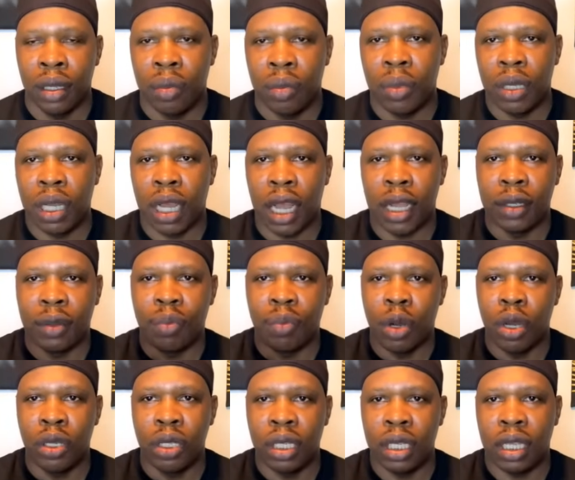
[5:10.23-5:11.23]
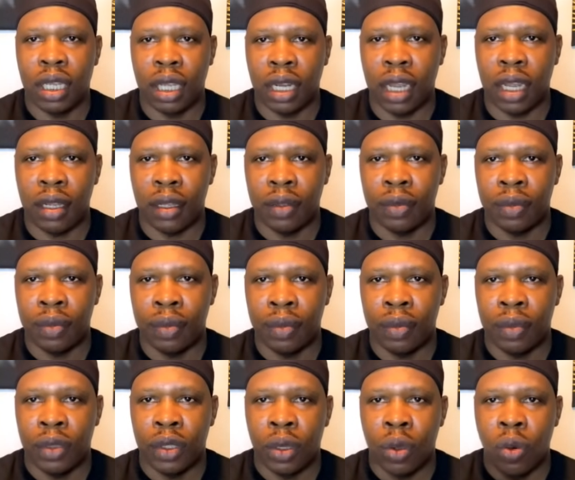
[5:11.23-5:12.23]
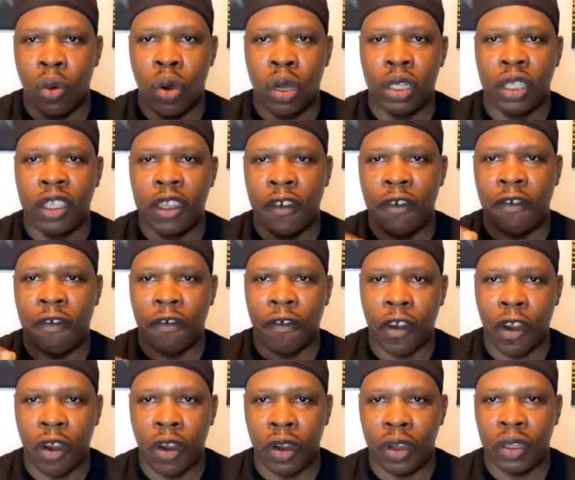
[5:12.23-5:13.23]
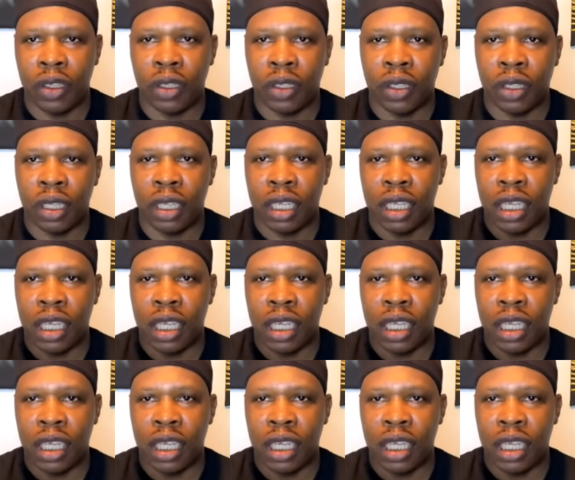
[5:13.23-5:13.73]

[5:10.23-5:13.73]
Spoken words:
because Bounty Killer was the first